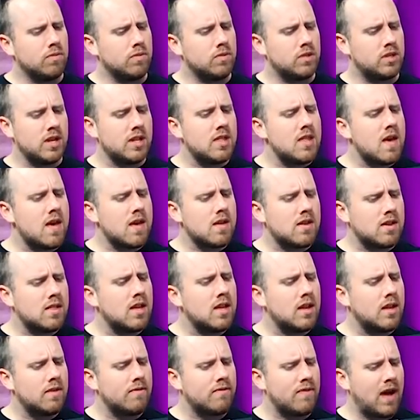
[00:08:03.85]
Did the did
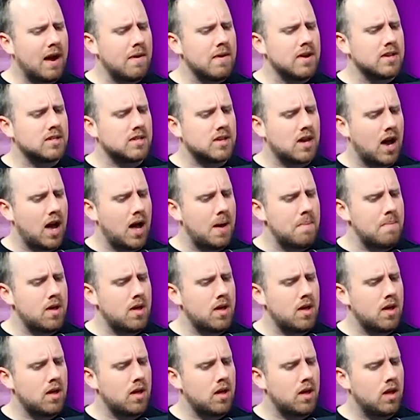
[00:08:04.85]
the virus come
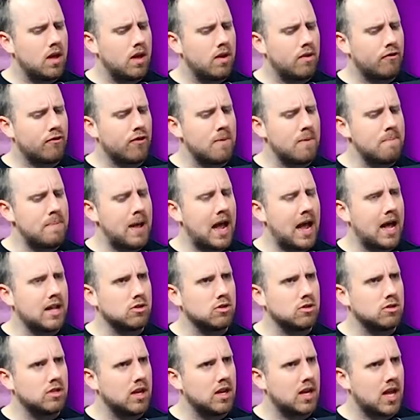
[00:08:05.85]
from bats
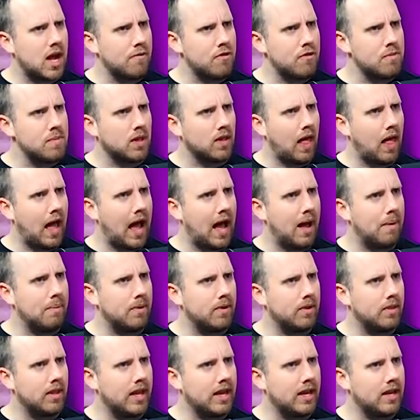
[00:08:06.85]
or did it come from a lab?
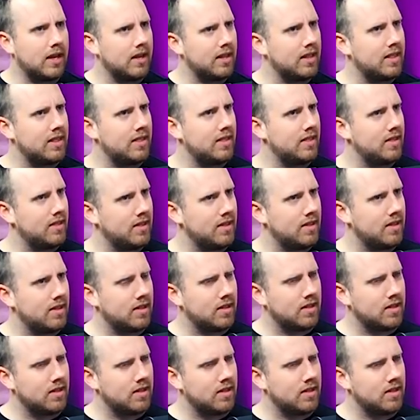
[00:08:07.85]
Like that's